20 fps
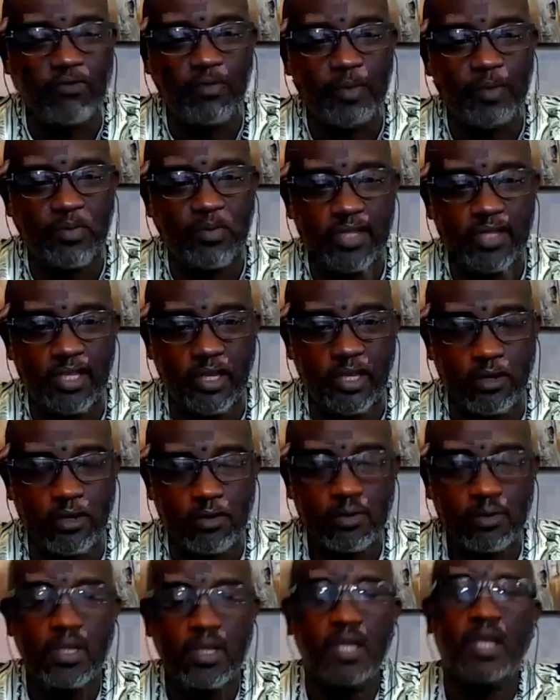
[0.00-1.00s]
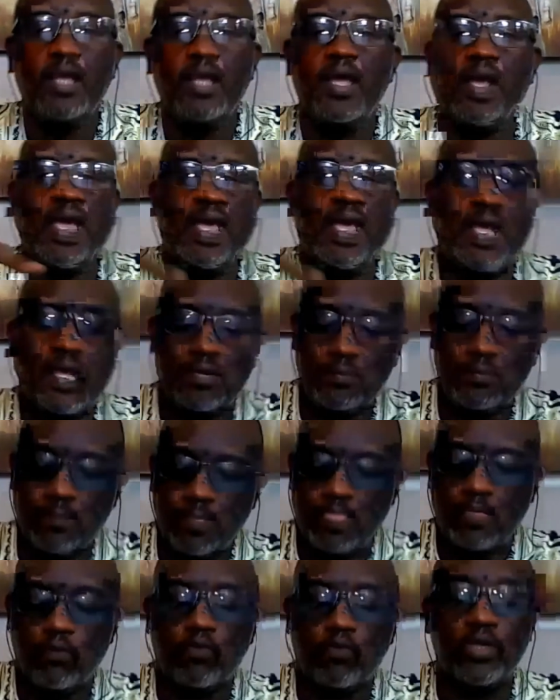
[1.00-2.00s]
and I'm sorry, y'all have to look it up, I don't
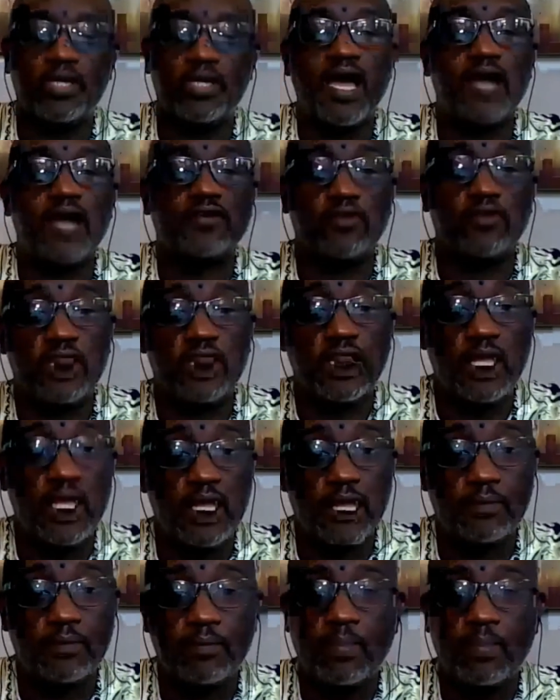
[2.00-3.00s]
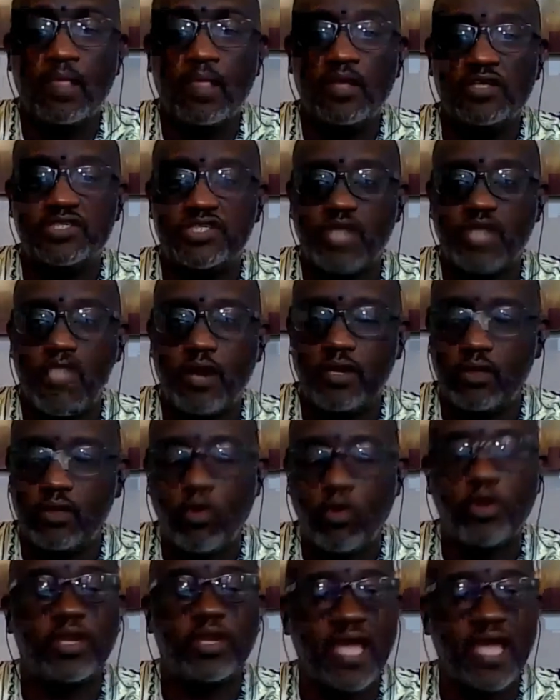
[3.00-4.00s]
remember the year, and when
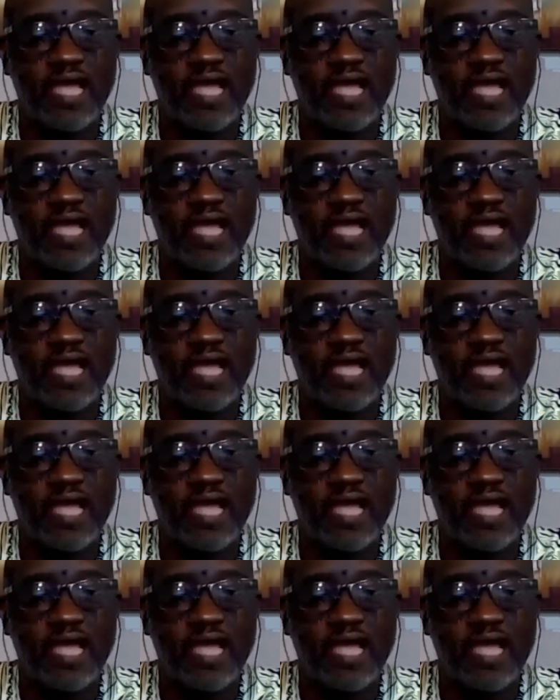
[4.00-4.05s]
Dr.